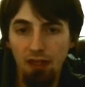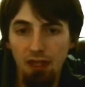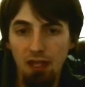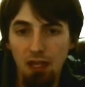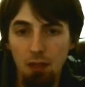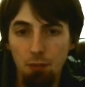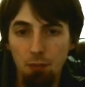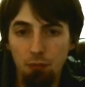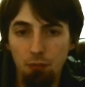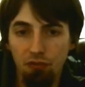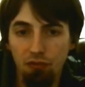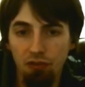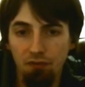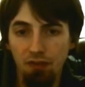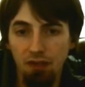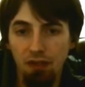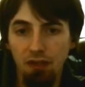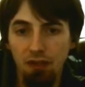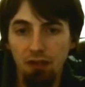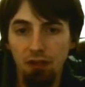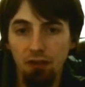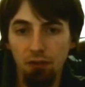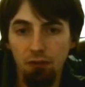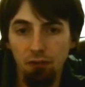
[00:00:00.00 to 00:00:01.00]
apeshit
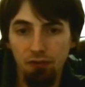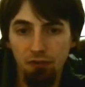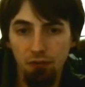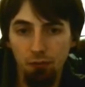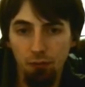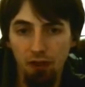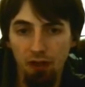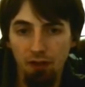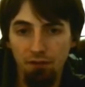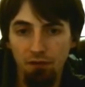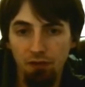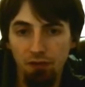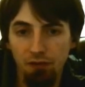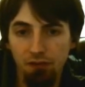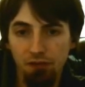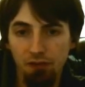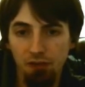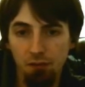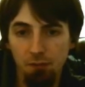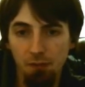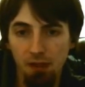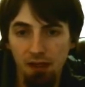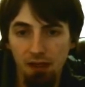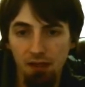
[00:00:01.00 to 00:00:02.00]
videos when I first
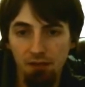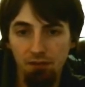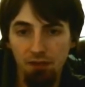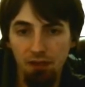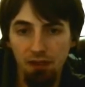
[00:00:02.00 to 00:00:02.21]
started making